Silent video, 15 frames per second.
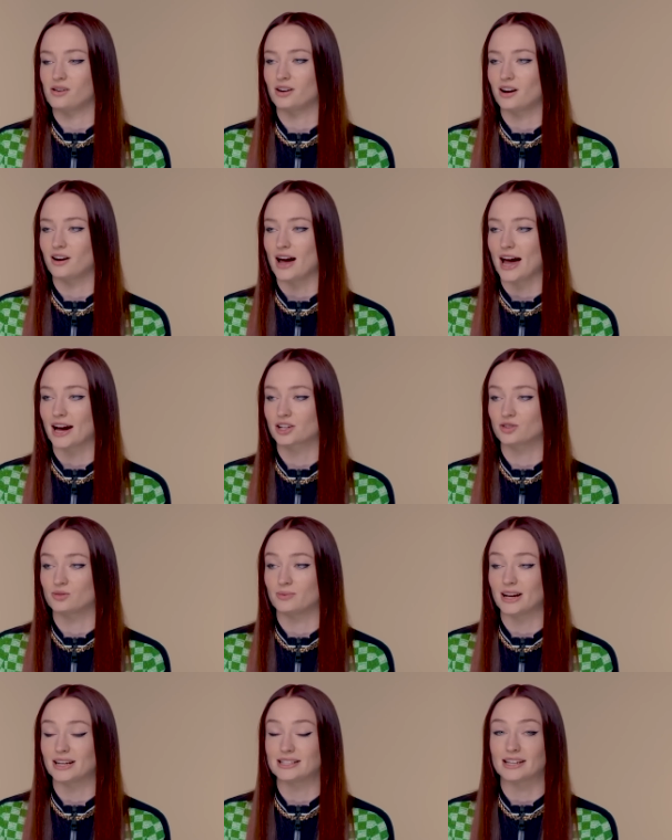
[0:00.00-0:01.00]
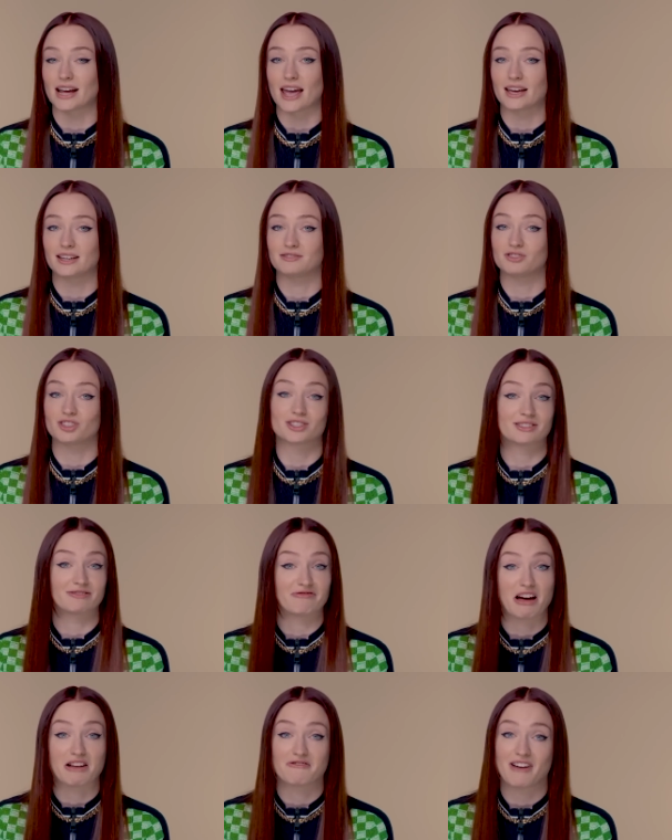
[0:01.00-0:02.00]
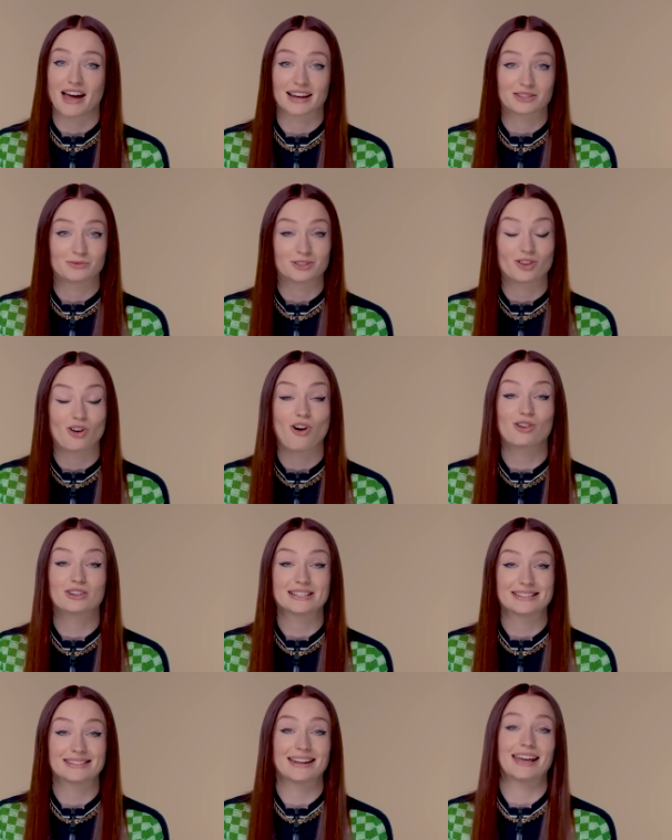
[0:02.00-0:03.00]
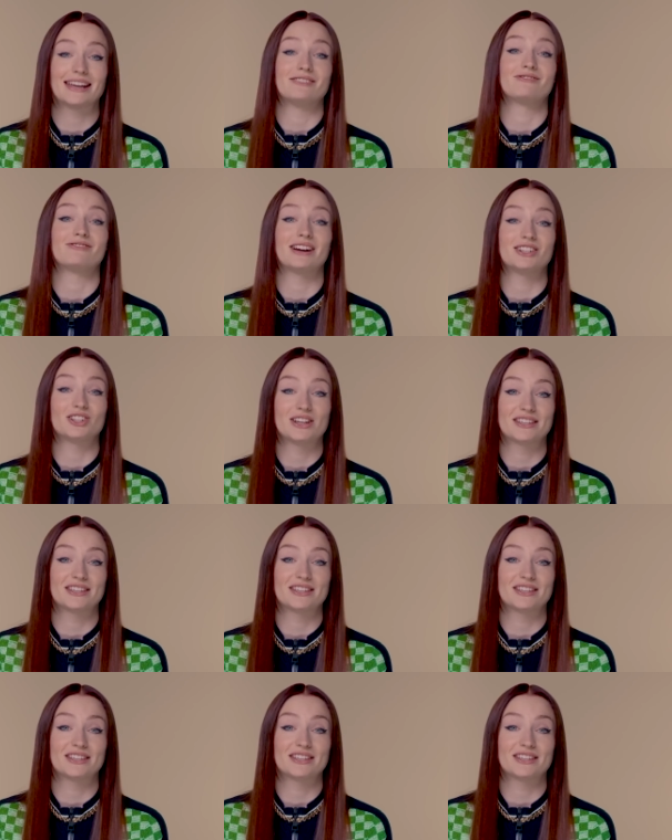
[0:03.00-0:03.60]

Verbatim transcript: On our actual wedding day, just a fun fact, it was the hottest day in French